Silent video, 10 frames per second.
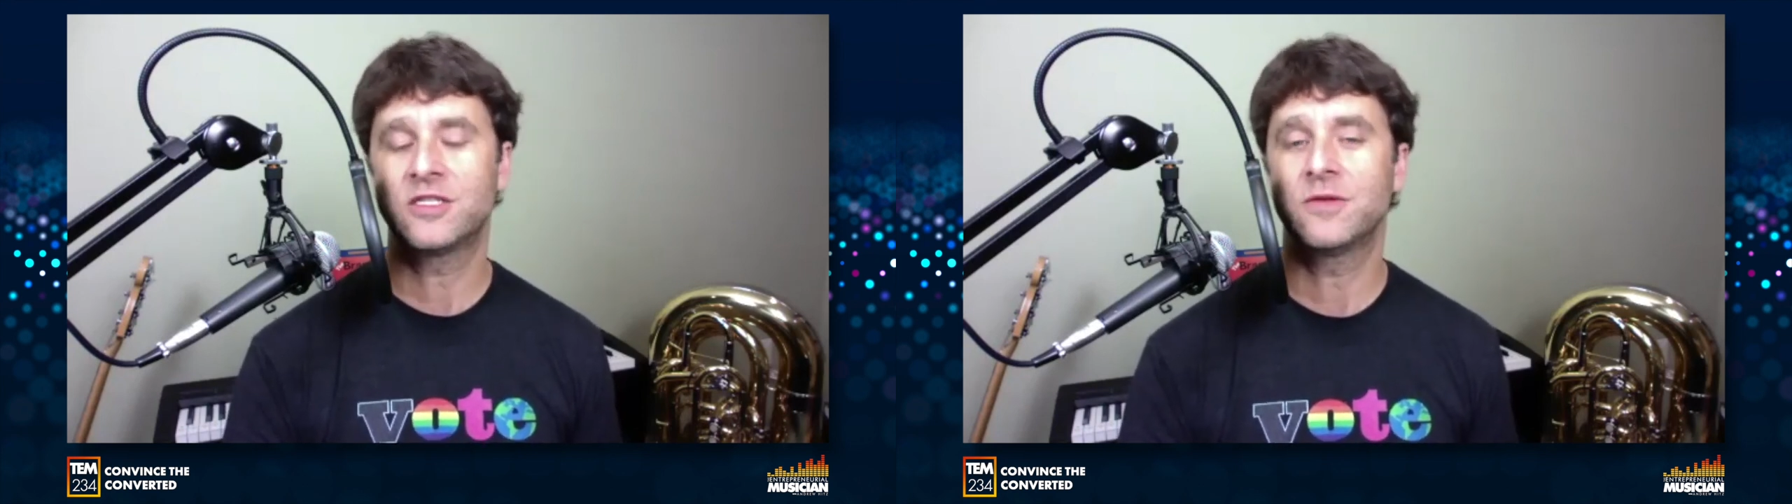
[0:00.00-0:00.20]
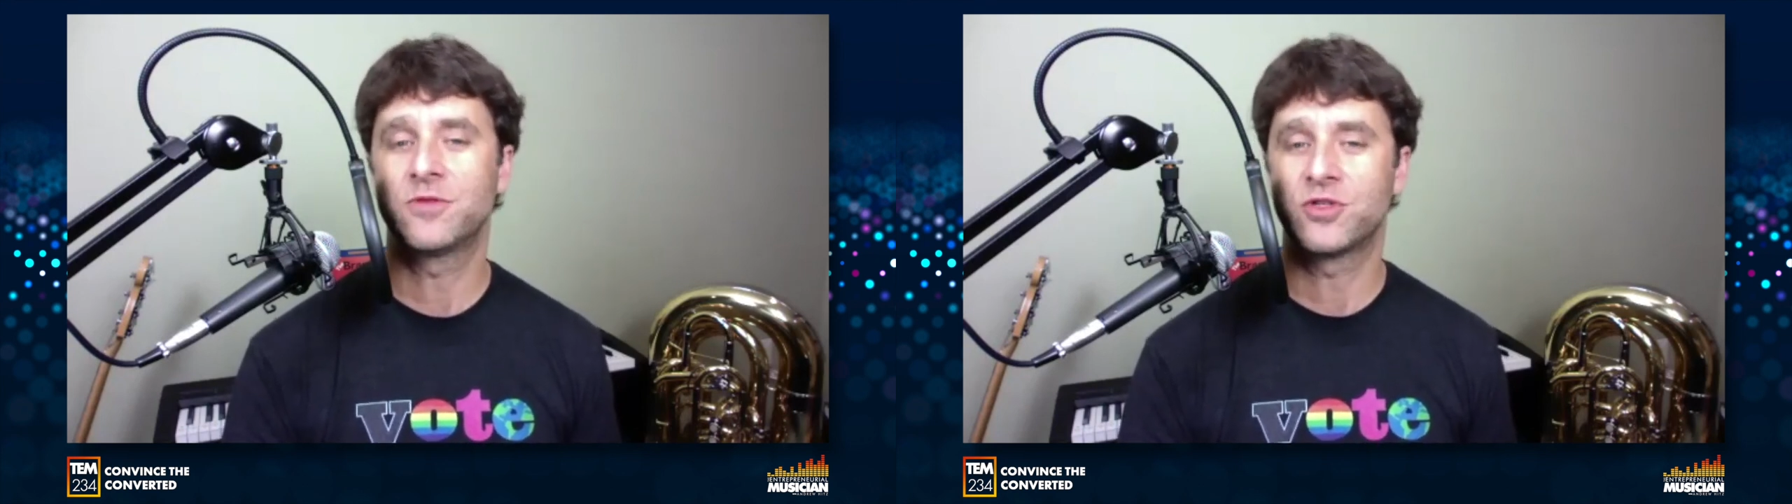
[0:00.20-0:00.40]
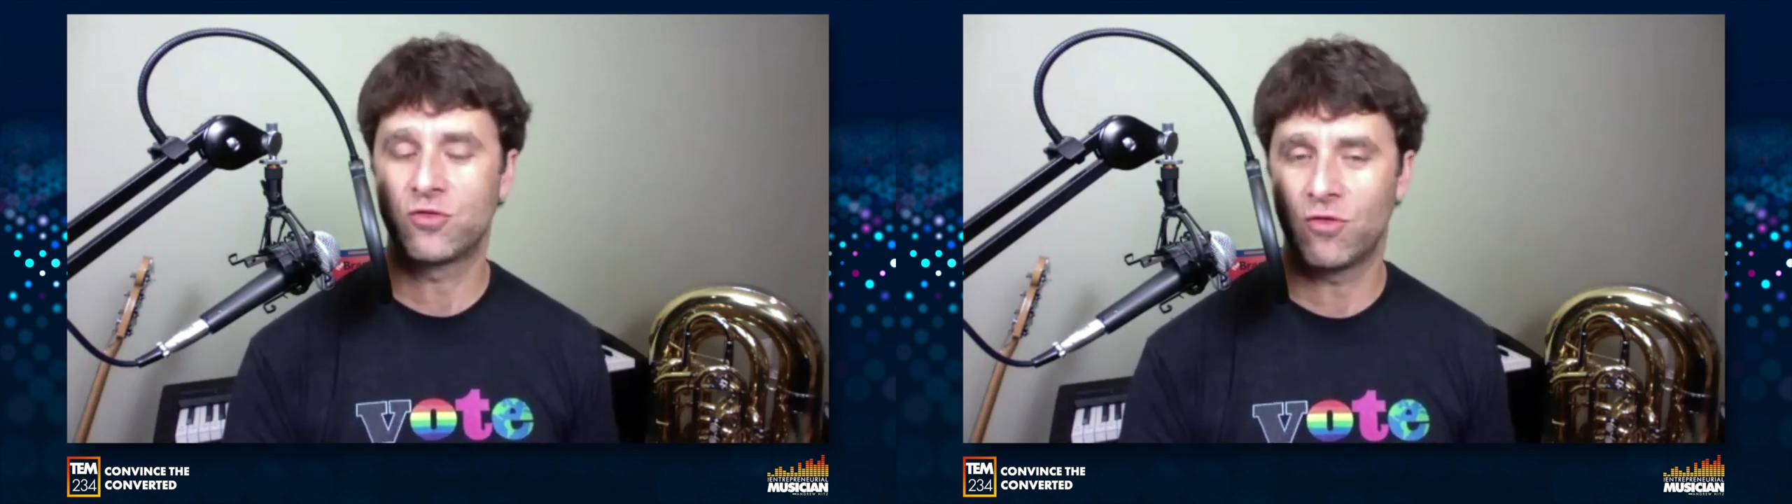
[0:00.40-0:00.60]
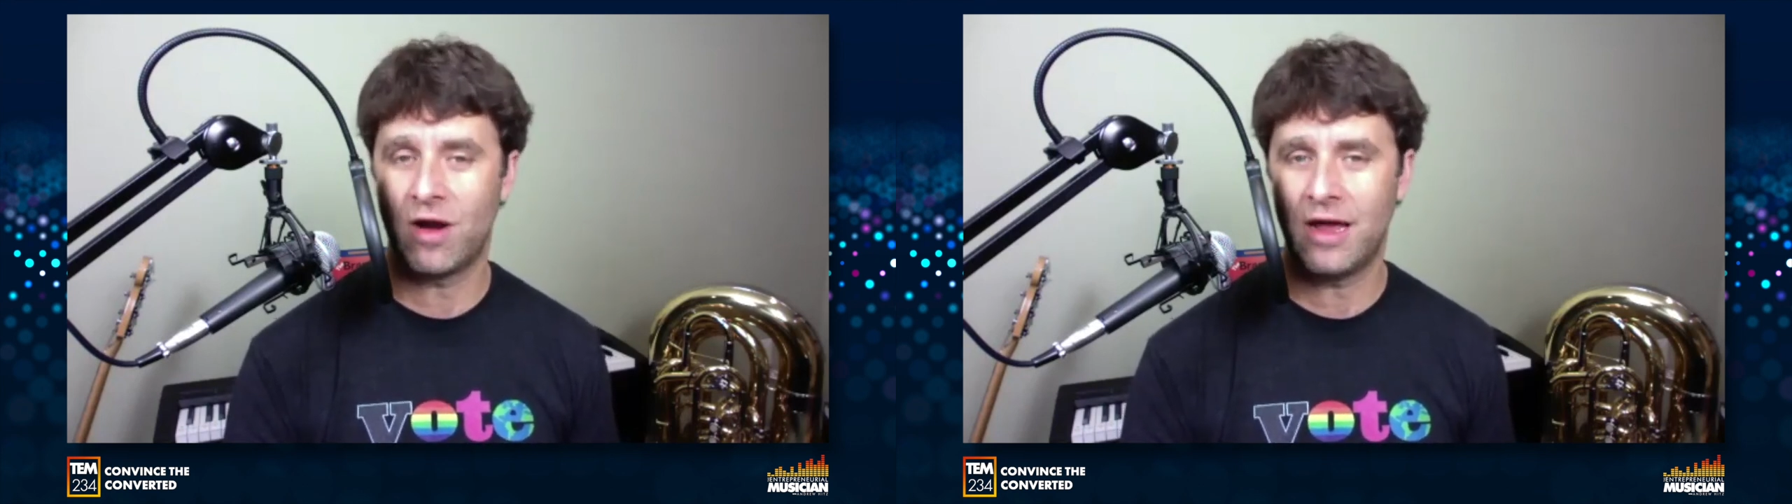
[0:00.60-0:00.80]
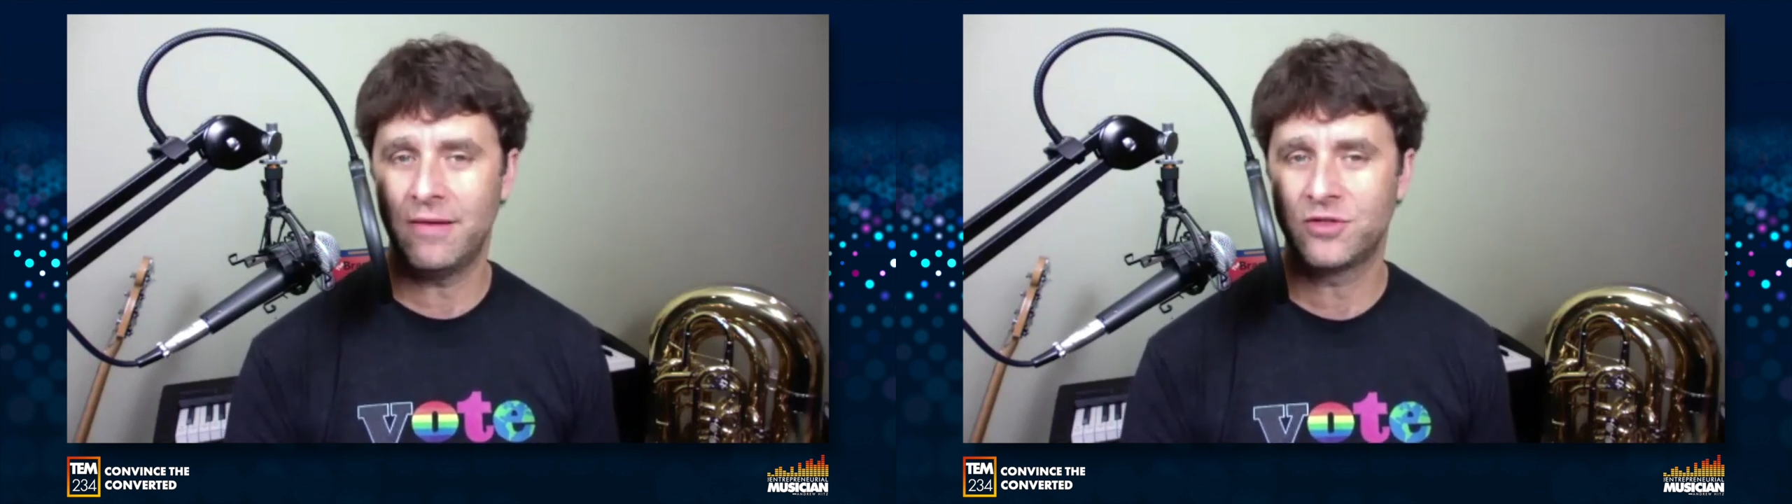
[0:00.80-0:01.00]

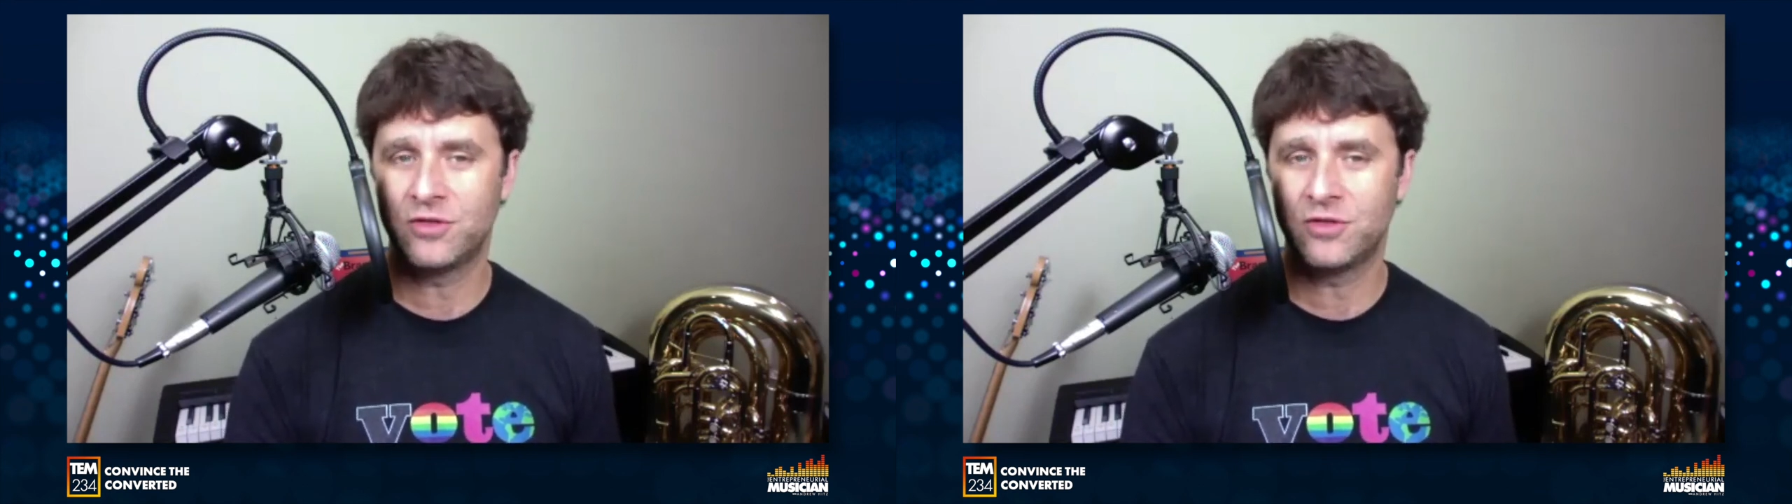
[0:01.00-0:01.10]
subscribe